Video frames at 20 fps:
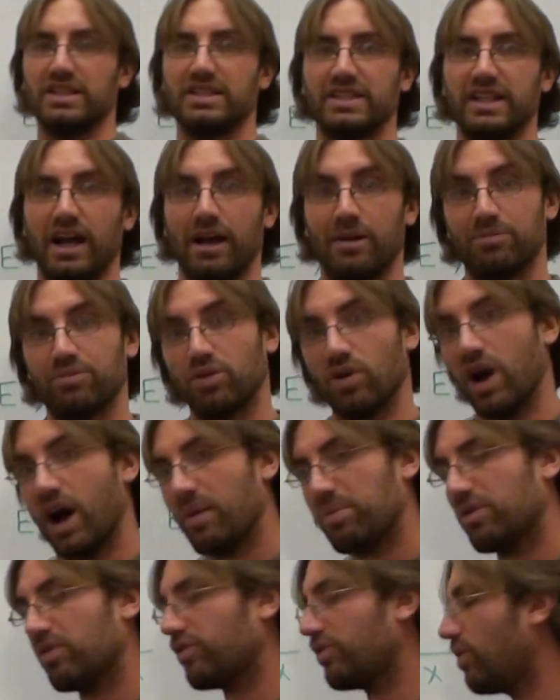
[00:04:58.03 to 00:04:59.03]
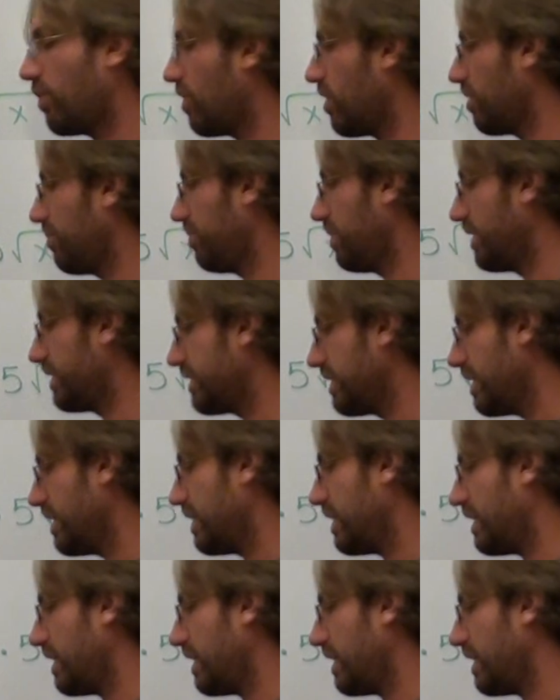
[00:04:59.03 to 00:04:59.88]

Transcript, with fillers: It's not proper form, but